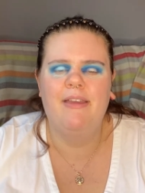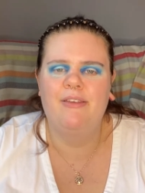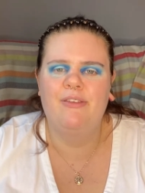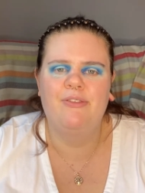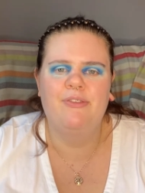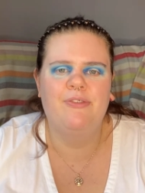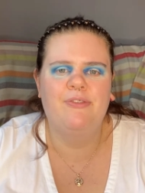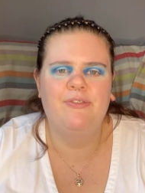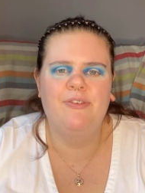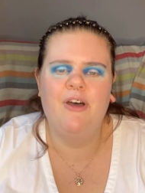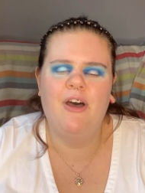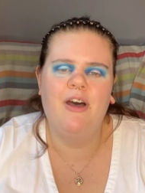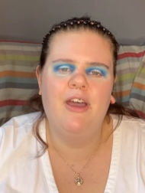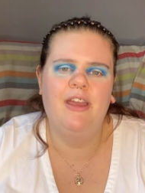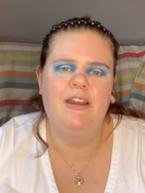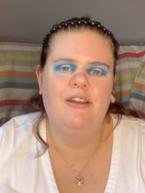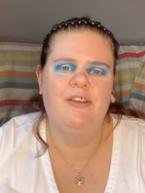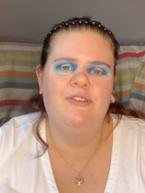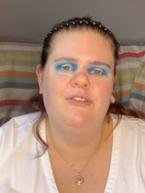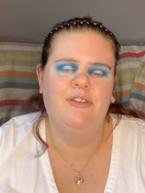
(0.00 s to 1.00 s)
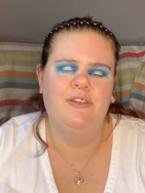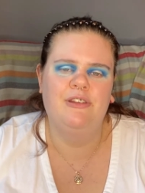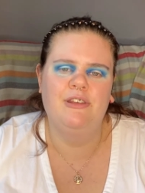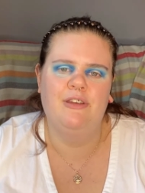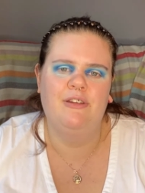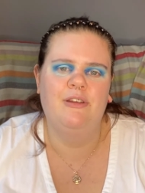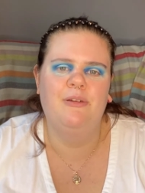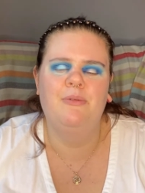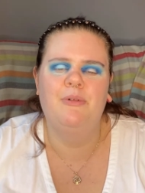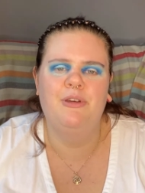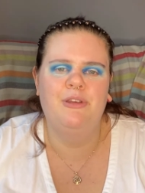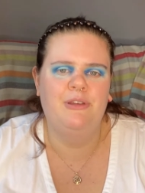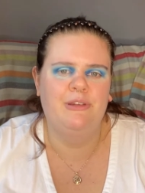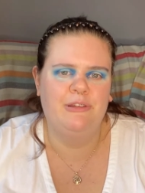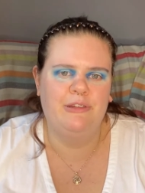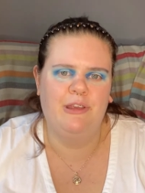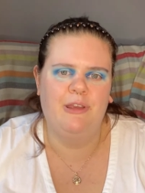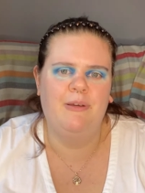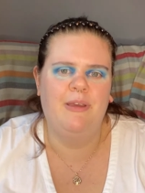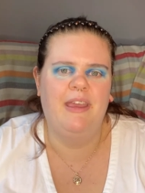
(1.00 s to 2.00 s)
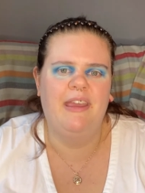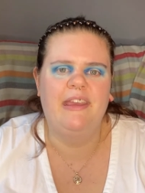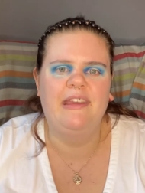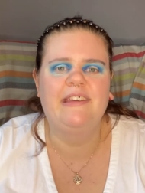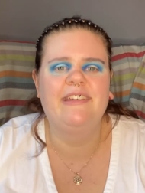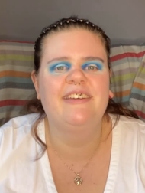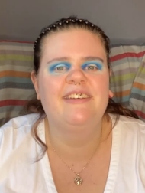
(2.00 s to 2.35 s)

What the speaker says: It's fine if you don't know what you're doing.